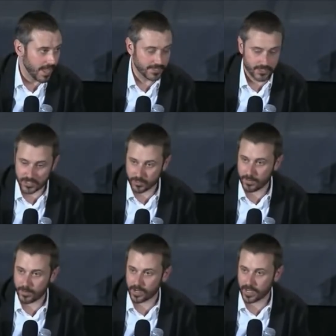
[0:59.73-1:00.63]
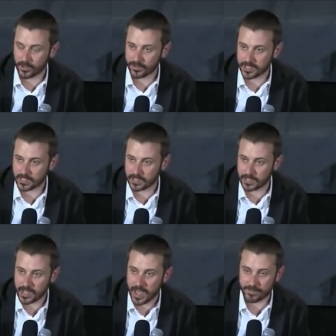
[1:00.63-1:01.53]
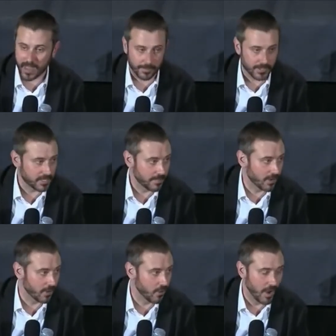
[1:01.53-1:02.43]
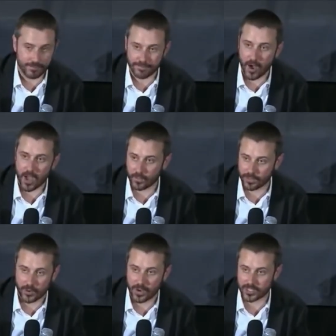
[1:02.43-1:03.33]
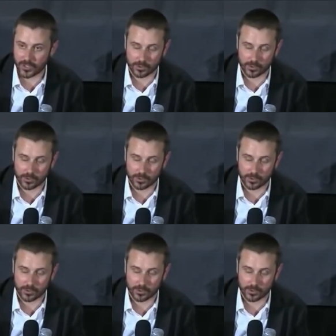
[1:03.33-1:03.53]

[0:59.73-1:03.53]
And so these women were killed. This Afghan police commander who had fought with U.S.